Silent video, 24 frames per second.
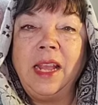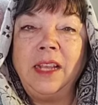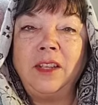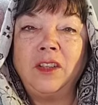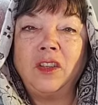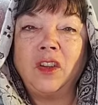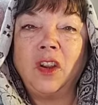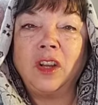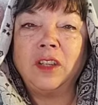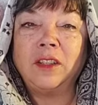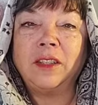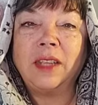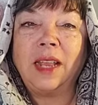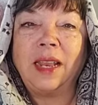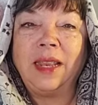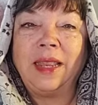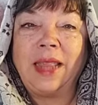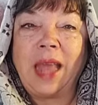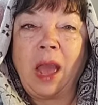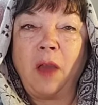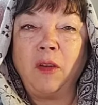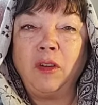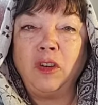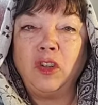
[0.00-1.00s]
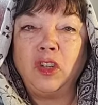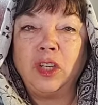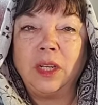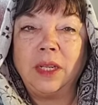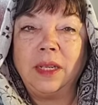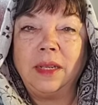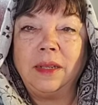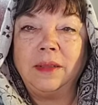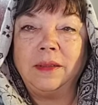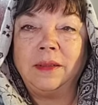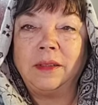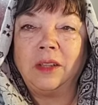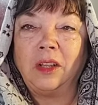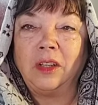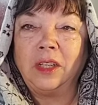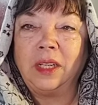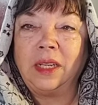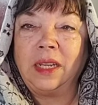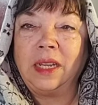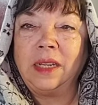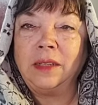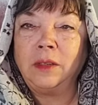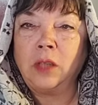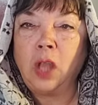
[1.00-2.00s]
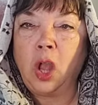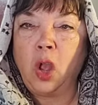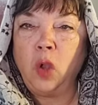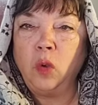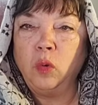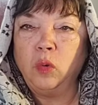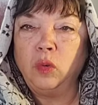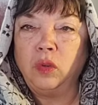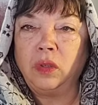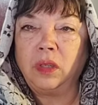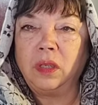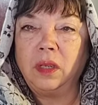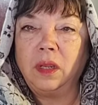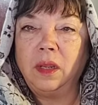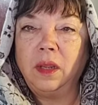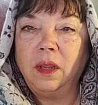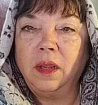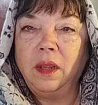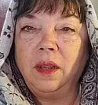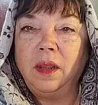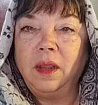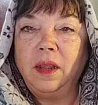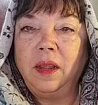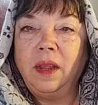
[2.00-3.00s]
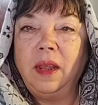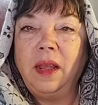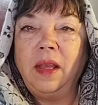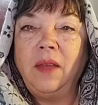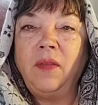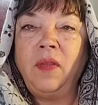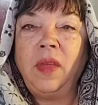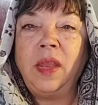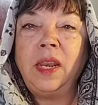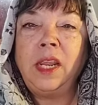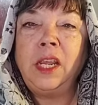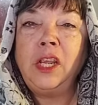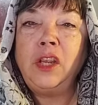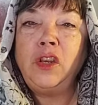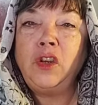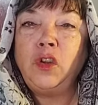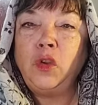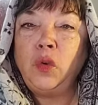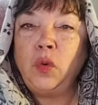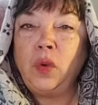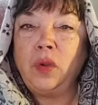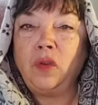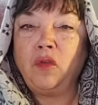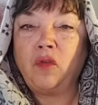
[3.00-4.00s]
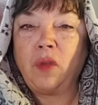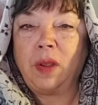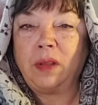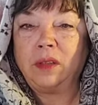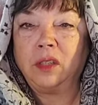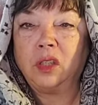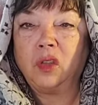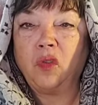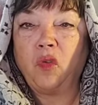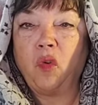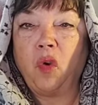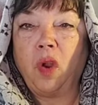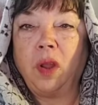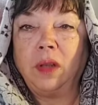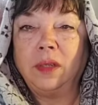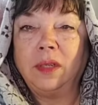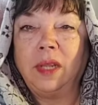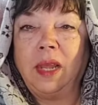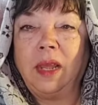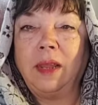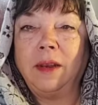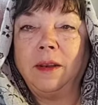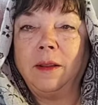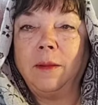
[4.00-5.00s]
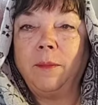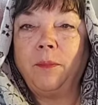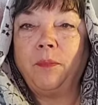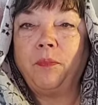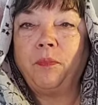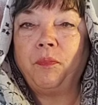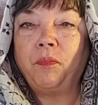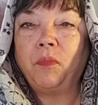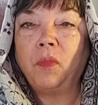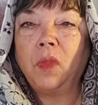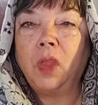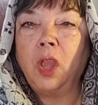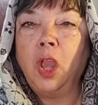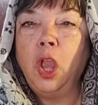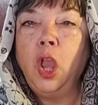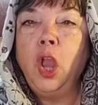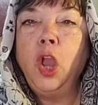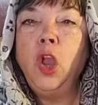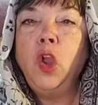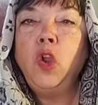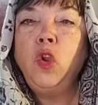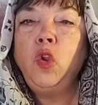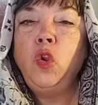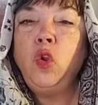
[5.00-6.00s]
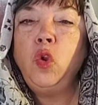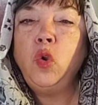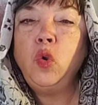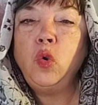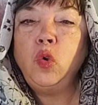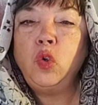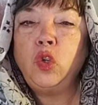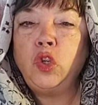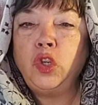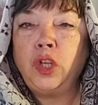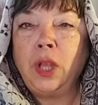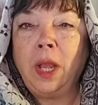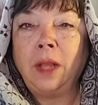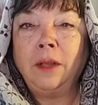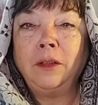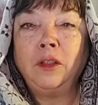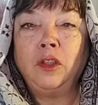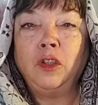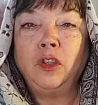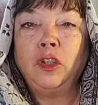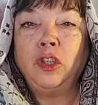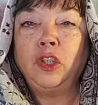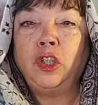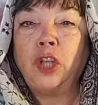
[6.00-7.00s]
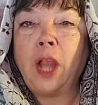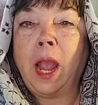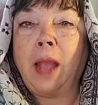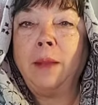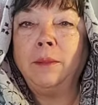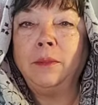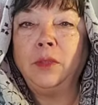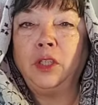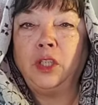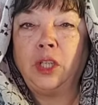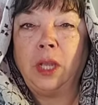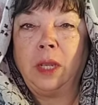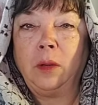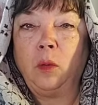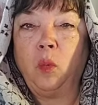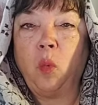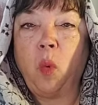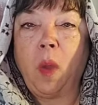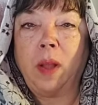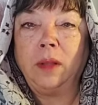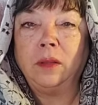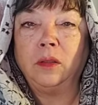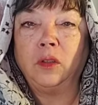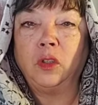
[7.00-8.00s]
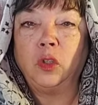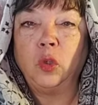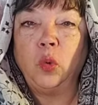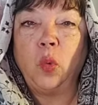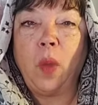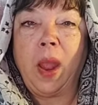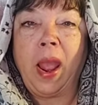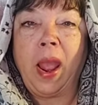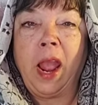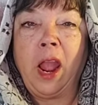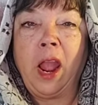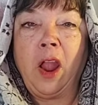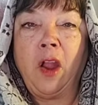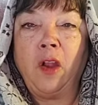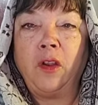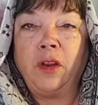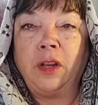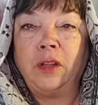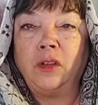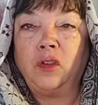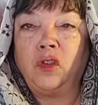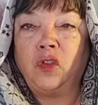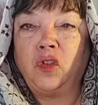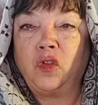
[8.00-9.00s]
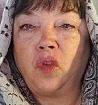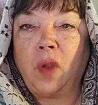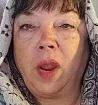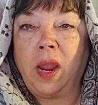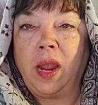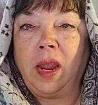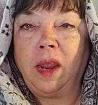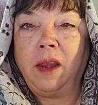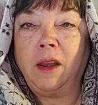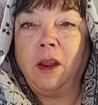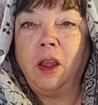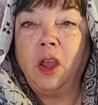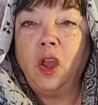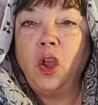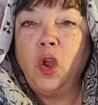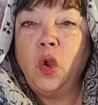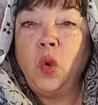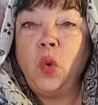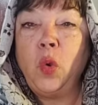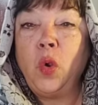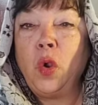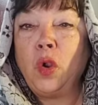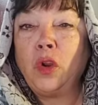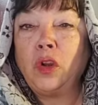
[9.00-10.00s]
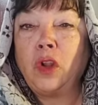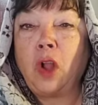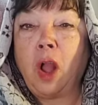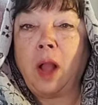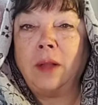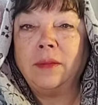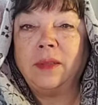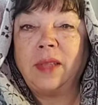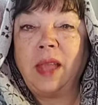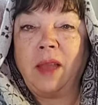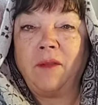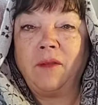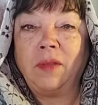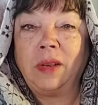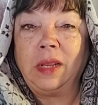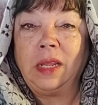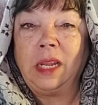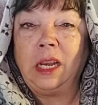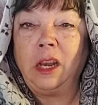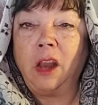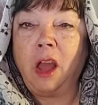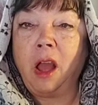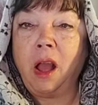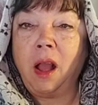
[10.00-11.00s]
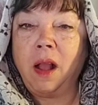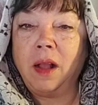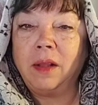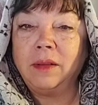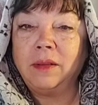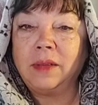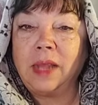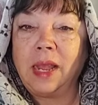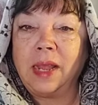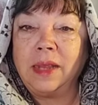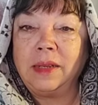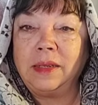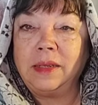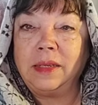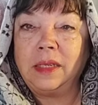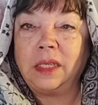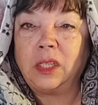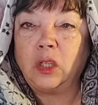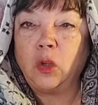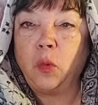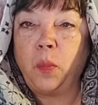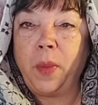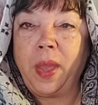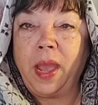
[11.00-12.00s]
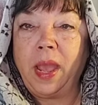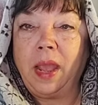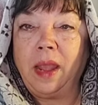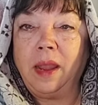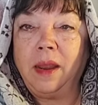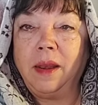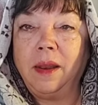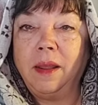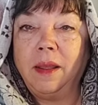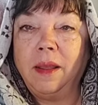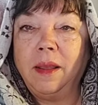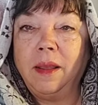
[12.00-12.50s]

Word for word: starts loudishly insulting his host. Then he too addressed the royal tent. You sheltered Jamshed once, who erred and strayed, who heard God's heavenly laws and disobeyed.